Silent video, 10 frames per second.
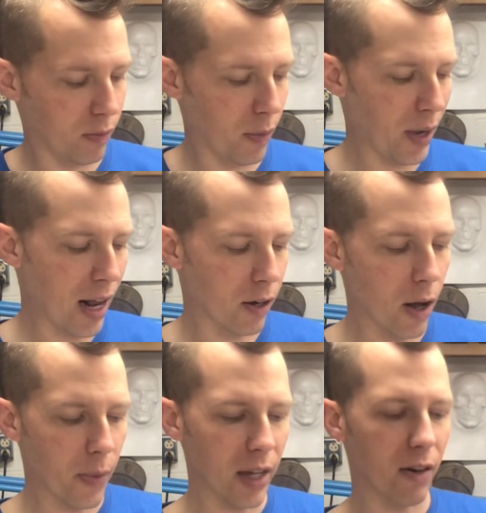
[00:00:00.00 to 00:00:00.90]
I don't know,
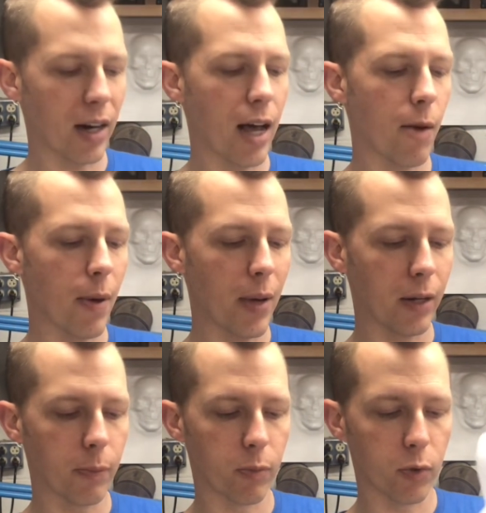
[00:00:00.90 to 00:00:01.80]
I'm thinking right now, maybe I'd
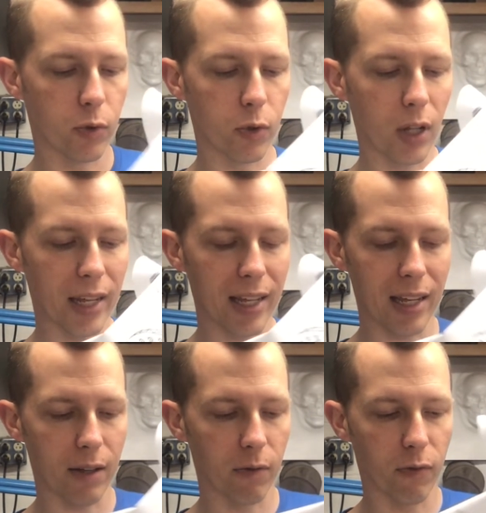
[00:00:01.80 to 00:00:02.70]
do like
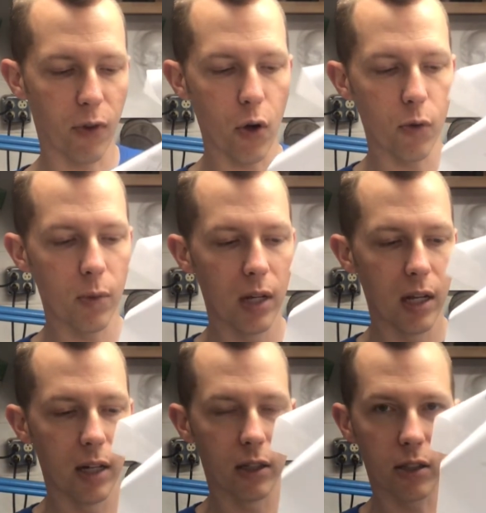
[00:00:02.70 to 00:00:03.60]
foam,
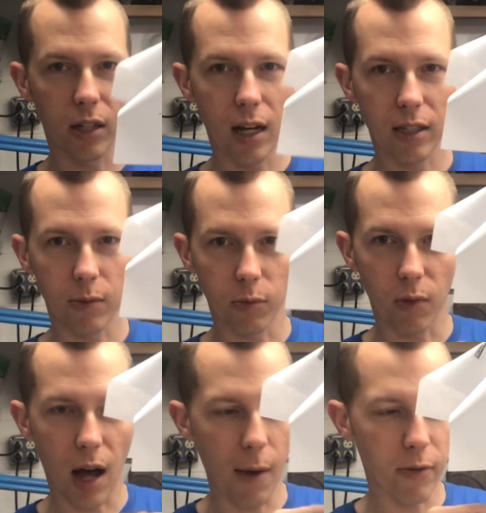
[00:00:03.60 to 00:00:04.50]
just some
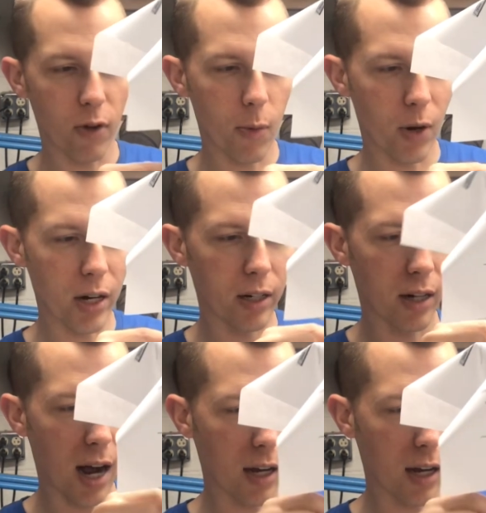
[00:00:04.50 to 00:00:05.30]
hobby foam around here, hot